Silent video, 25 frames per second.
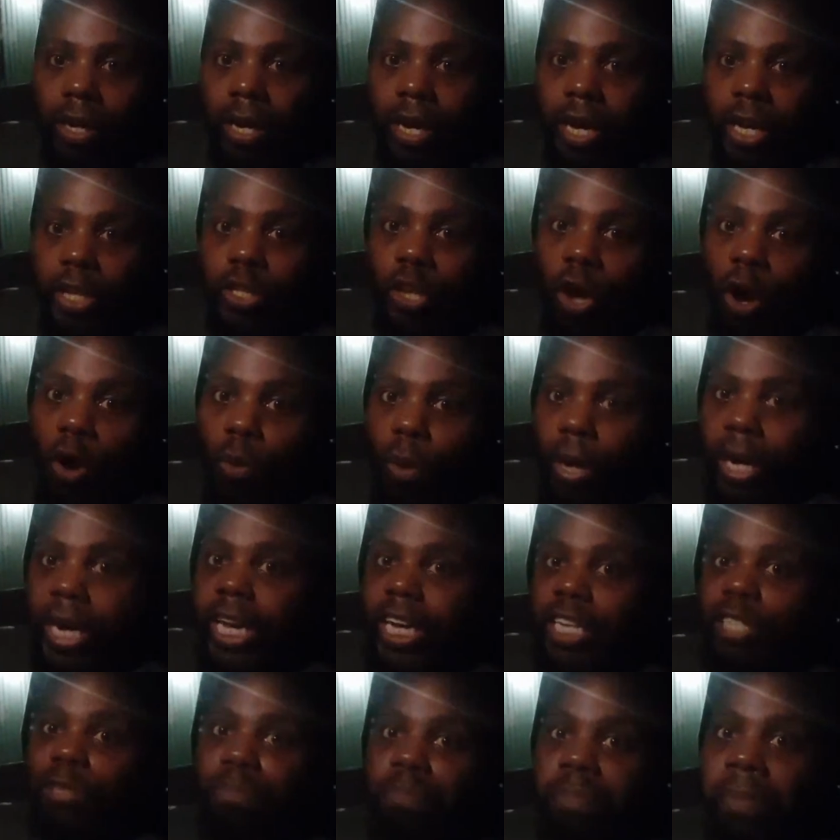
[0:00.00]
So when
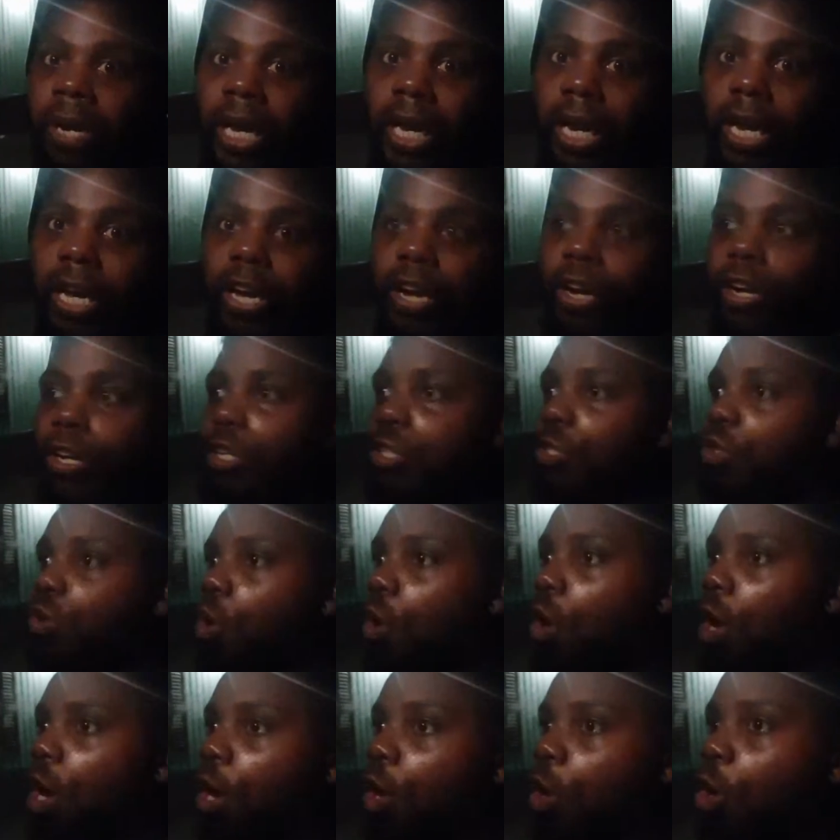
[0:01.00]
these meteors
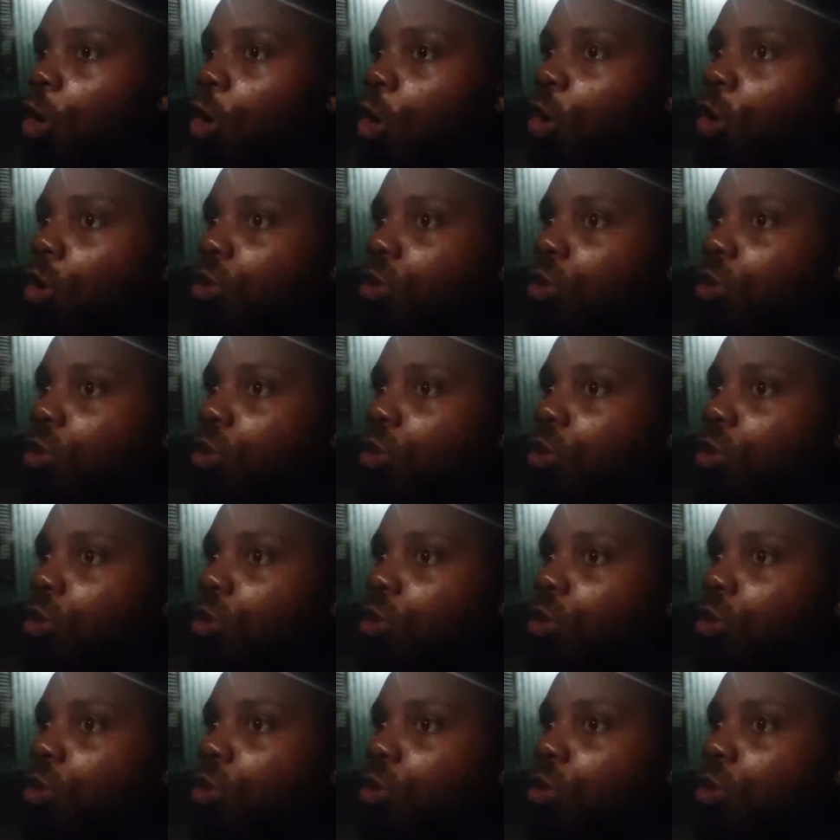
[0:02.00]
or